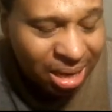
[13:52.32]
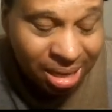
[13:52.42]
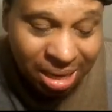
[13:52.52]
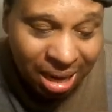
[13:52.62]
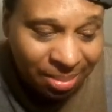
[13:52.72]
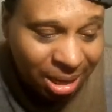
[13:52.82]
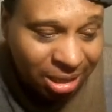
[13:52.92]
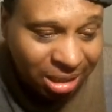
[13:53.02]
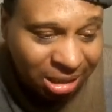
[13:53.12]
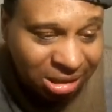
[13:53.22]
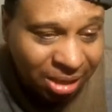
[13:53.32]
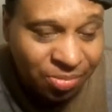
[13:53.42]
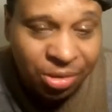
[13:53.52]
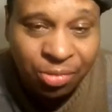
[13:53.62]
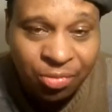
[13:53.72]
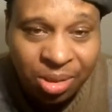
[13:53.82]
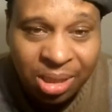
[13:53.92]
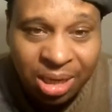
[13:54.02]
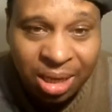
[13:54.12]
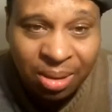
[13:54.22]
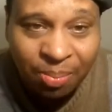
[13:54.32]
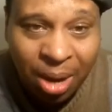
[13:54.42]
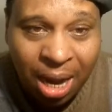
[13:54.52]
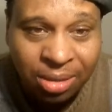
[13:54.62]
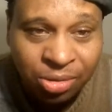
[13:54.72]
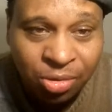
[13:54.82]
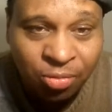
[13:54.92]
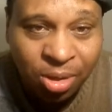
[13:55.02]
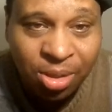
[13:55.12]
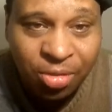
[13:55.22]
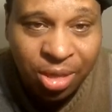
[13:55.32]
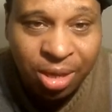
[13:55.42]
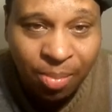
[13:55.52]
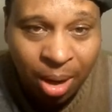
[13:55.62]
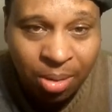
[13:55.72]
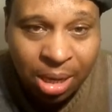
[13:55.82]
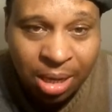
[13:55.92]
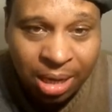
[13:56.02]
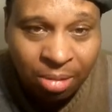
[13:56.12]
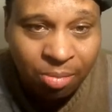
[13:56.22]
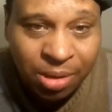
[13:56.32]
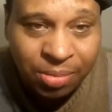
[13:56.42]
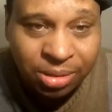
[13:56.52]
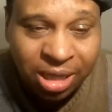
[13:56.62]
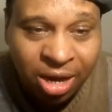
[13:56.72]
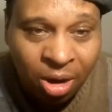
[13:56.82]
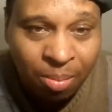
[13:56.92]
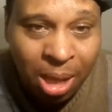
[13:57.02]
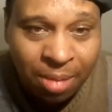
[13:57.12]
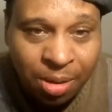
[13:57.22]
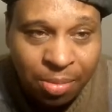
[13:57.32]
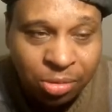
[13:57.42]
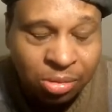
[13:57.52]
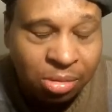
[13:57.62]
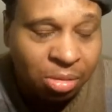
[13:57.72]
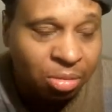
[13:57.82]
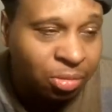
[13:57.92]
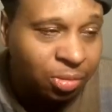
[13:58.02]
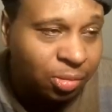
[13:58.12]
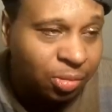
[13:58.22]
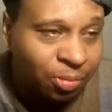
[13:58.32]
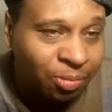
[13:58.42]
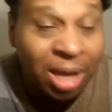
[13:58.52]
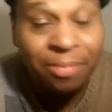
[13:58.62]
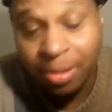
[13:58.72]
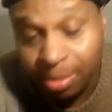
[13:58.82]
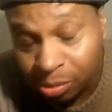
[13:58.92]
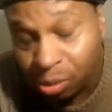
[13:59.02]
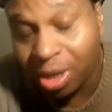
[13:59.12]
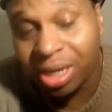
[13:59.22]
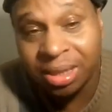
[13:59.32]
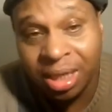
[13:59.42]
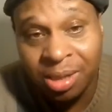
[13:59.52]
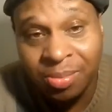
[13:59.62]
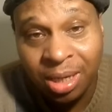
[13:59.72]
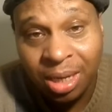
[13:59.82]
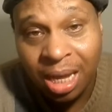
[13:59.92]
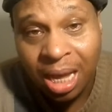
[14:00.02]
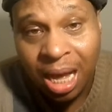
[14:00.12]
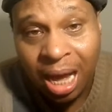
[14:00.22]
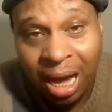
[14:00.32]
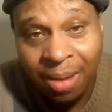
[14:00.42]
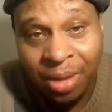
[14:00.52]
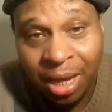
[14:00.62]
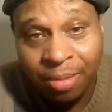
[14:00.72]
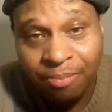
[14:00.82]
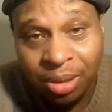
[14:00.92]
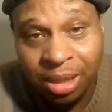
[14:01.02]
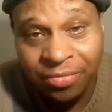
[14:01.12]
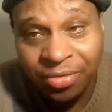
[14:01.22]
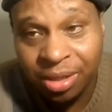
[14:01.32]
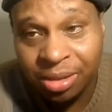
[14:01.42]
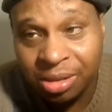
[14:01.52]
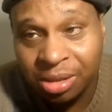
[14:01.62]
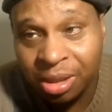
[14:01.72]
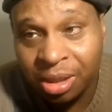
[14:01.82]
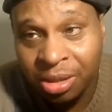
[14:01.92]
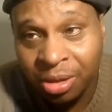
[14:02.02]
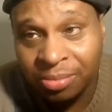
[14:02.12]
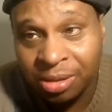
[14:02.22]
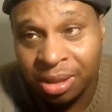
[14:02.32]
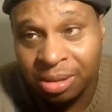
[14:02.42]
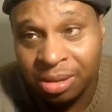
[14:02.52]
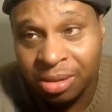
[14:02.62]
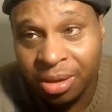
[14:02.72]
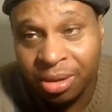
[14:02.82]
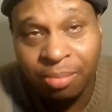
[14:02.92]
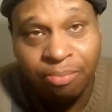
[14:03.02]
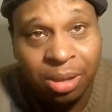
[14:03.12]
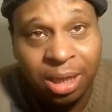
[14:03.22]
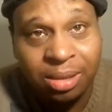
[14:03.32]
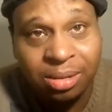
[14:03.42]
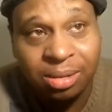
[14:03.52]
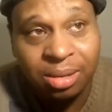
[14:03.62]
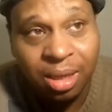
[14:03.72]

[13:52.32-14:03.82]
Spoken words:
I'm like, yeah, it's something to really ponder and really think about. Now, when people say are black people's greatest enemy, I'm not oblivious to, you know what I'm saying, to their complaints